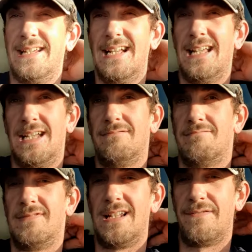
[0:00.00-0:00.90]
nearly,
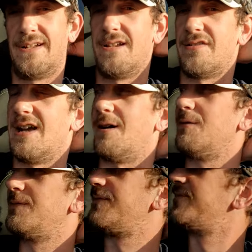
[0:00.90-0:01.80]
nearly finished now.